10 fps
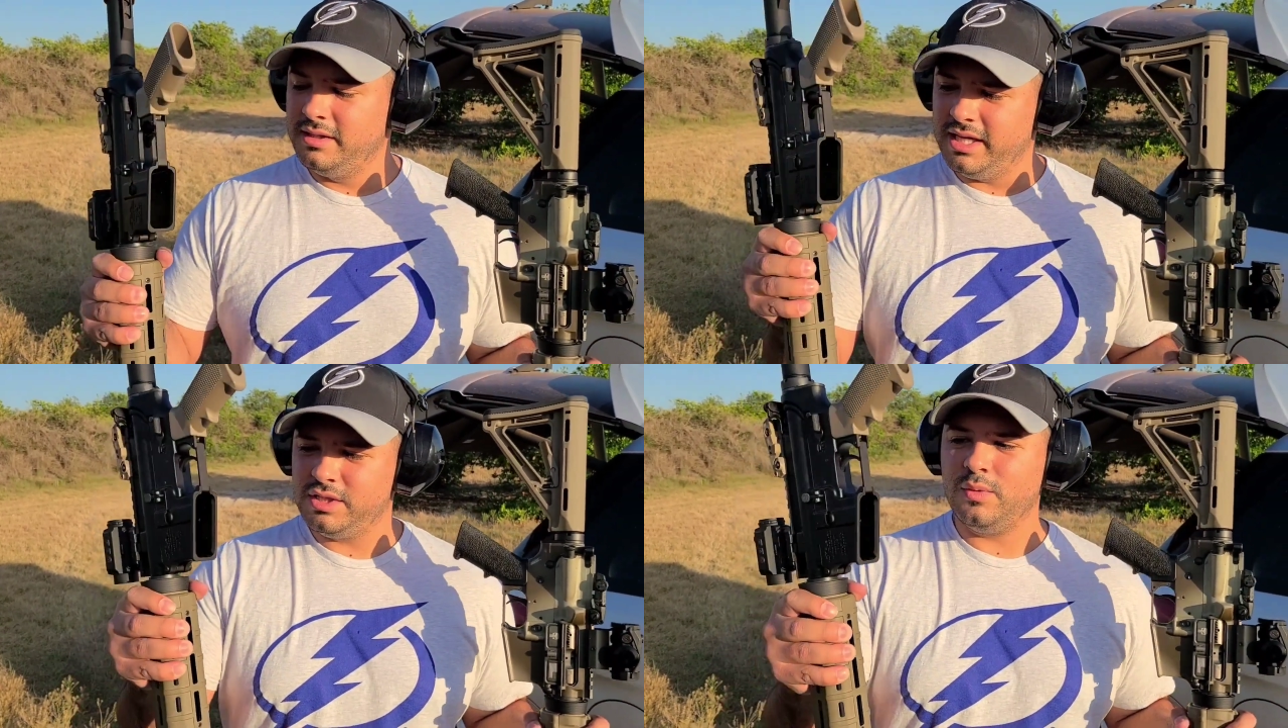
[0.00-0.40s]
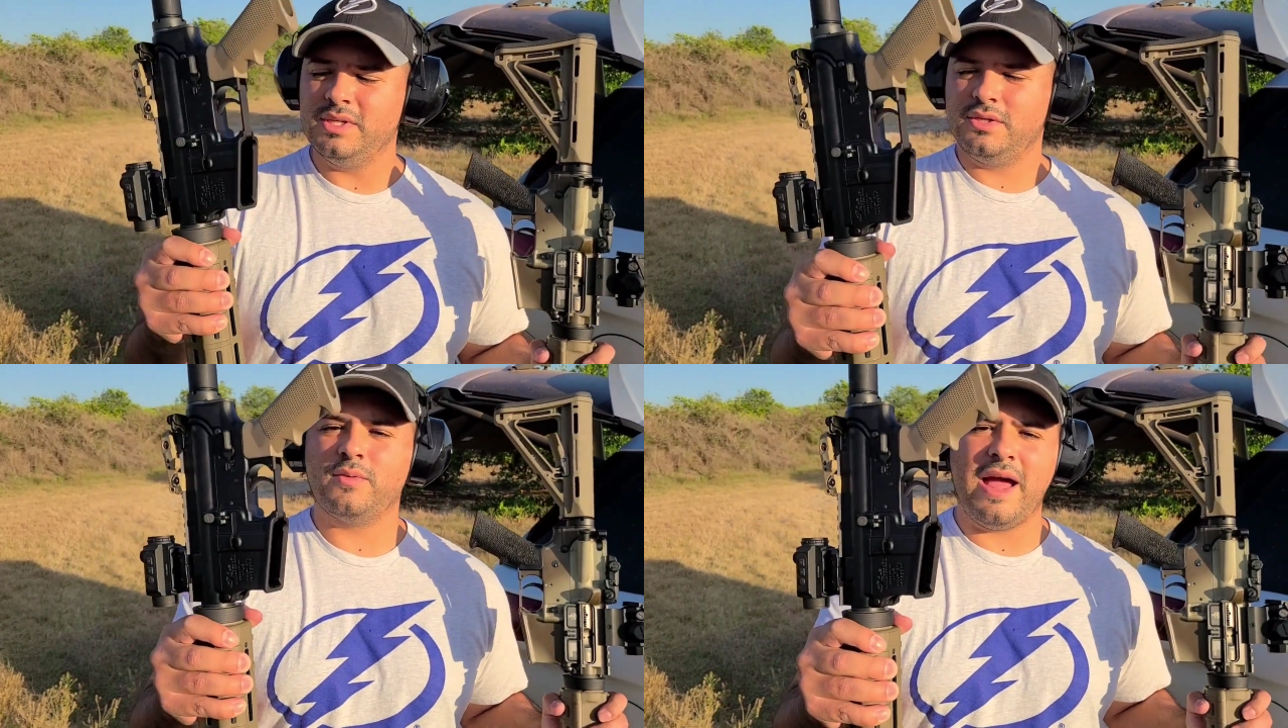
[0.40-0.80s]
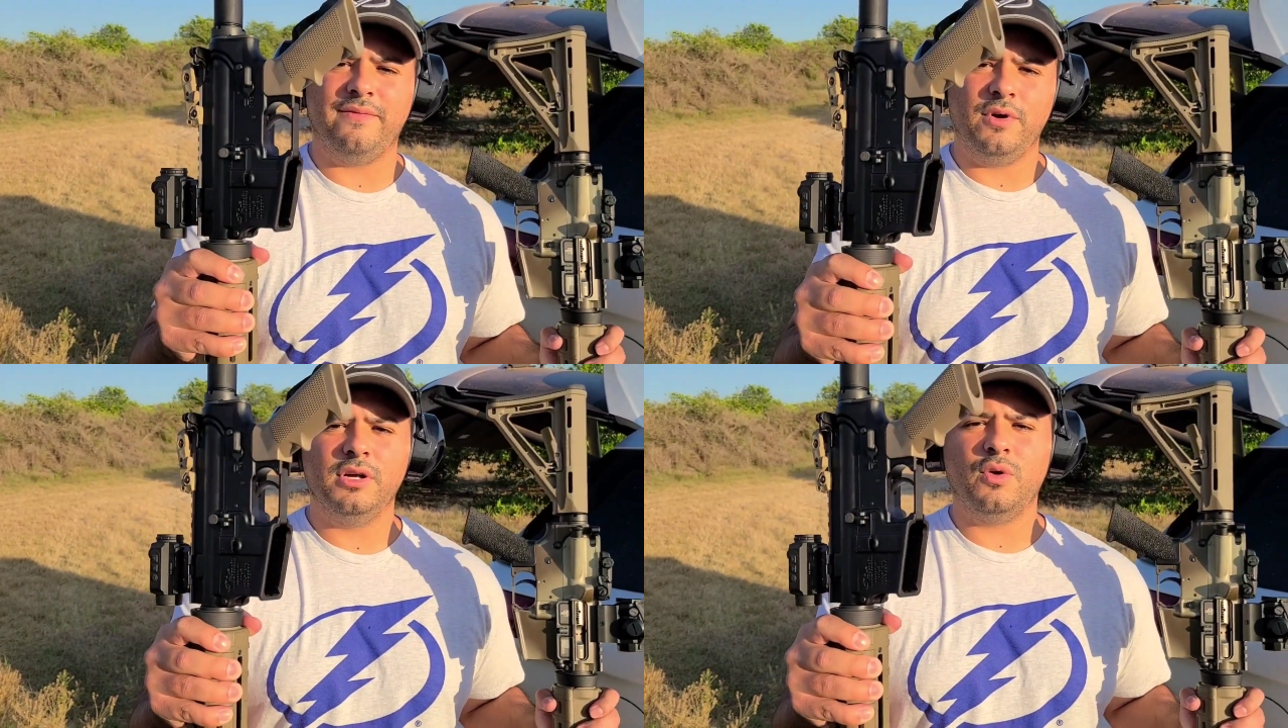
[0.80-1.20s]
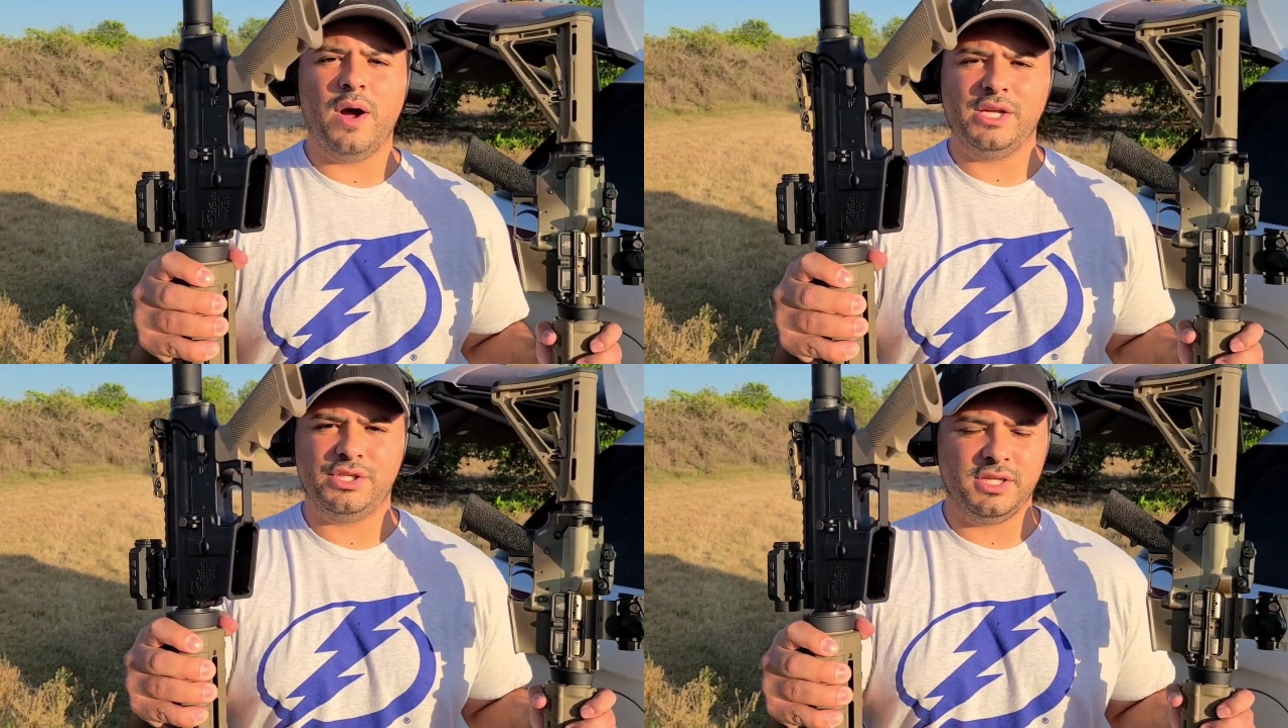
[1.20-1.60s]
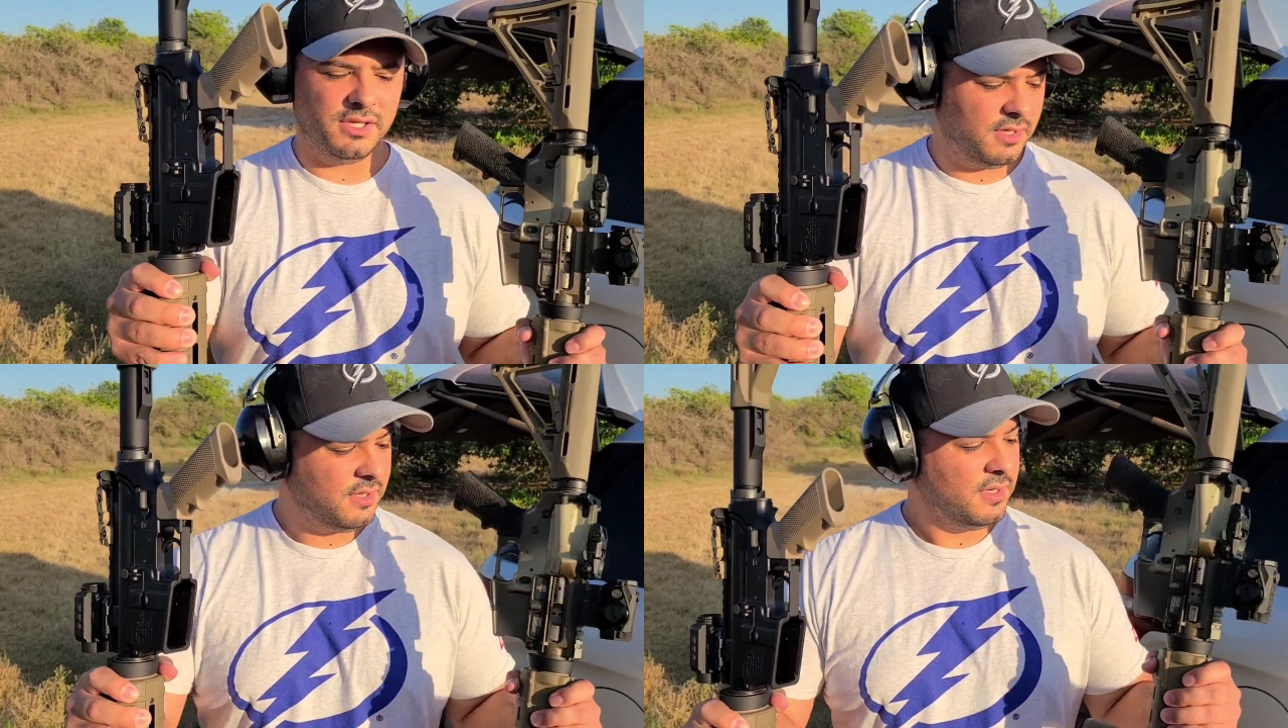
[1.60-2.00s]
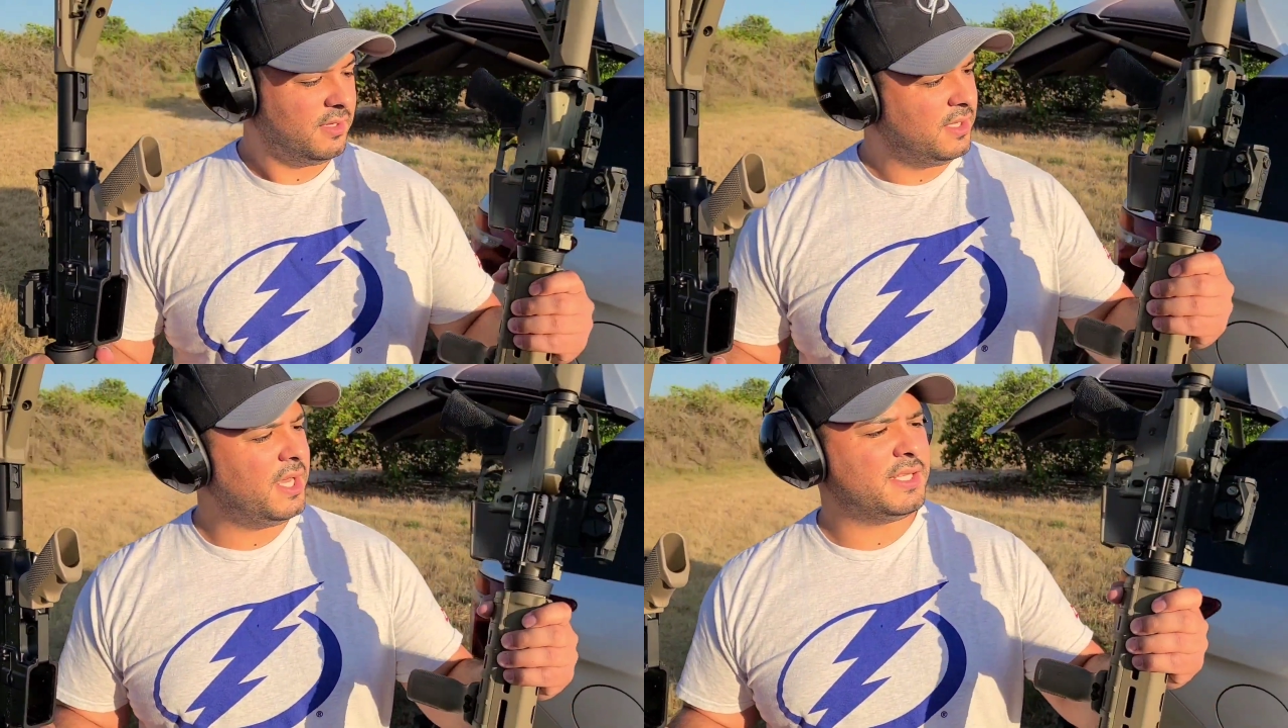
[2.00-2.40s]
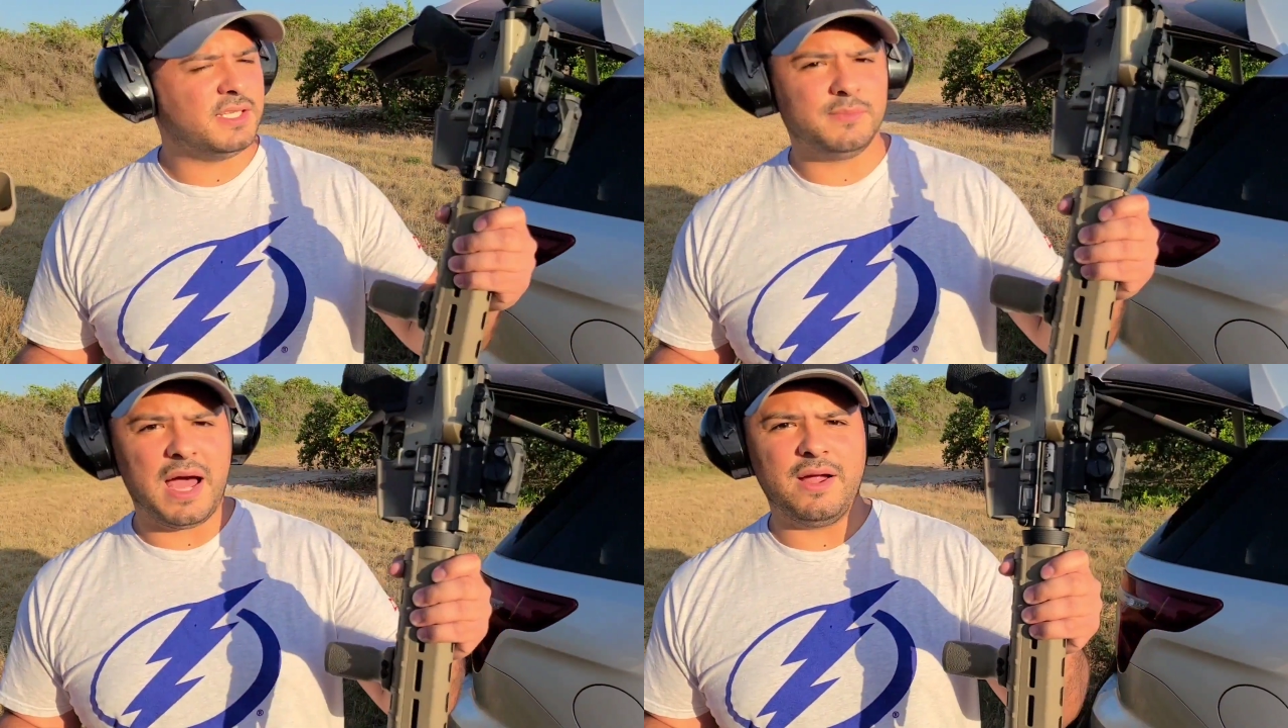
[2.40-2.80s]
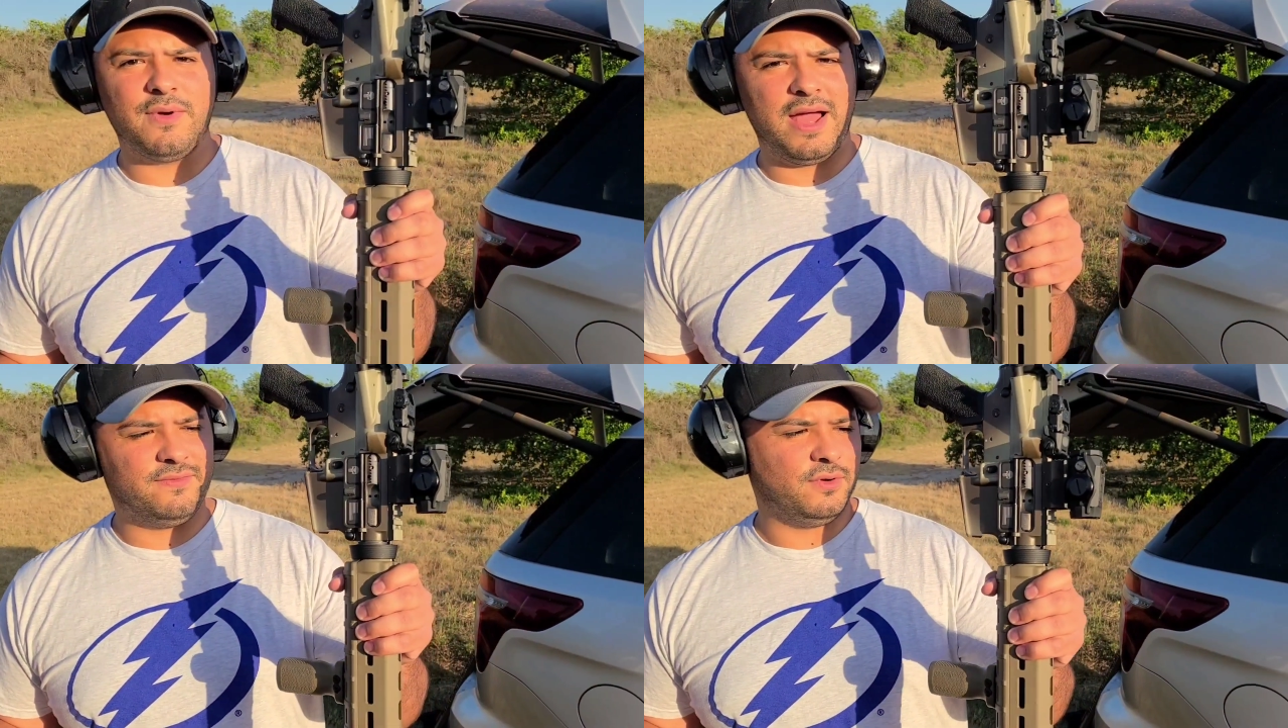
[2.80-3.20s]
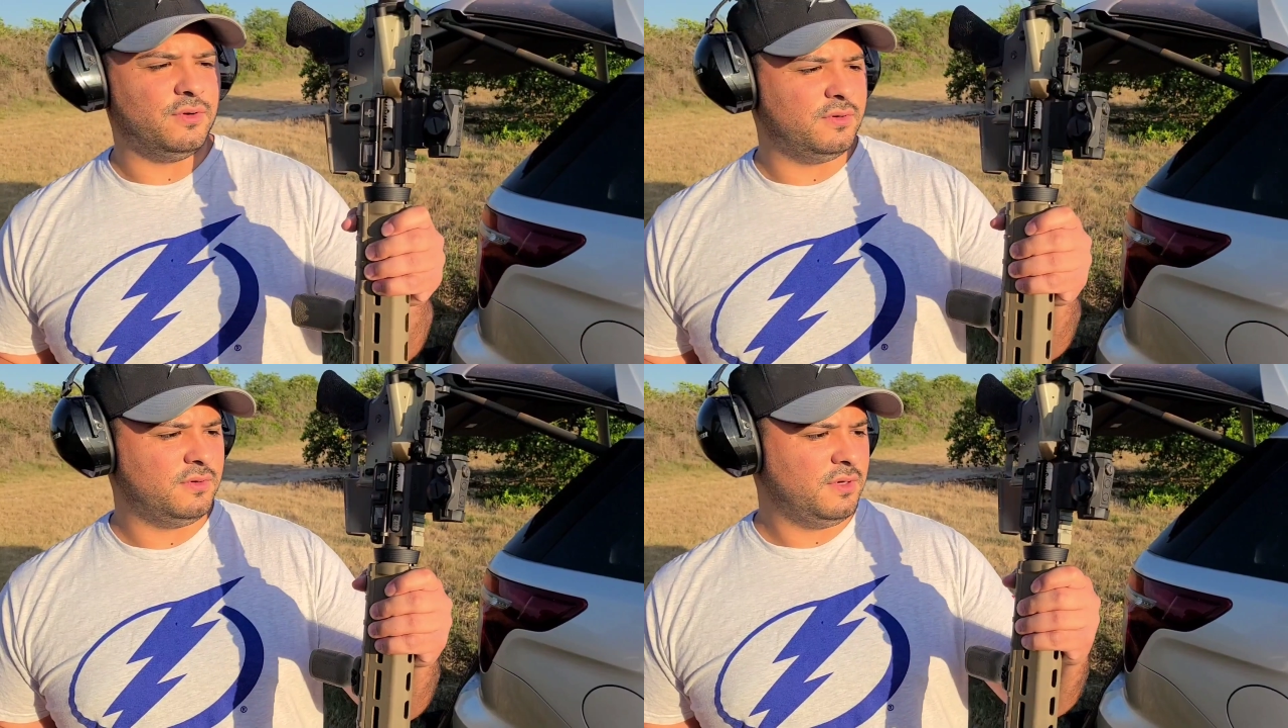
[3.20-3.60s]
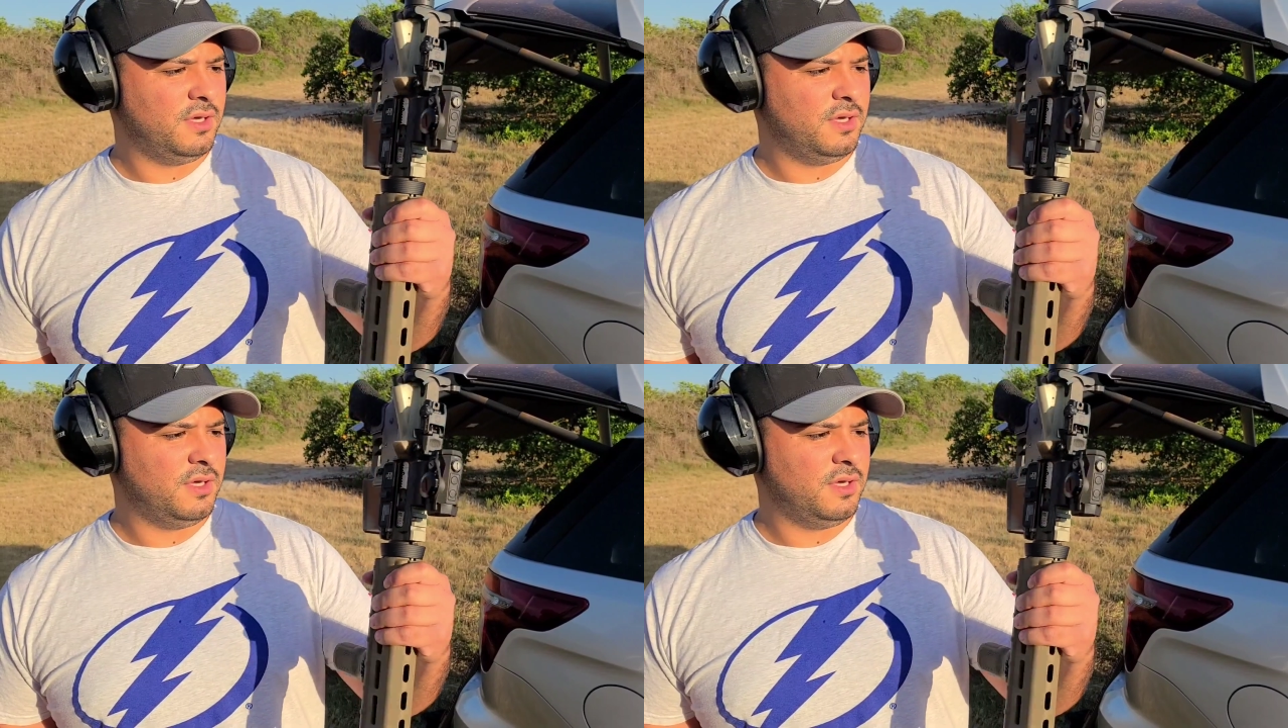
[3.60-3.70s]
This was the rifle in question. This is my rifle.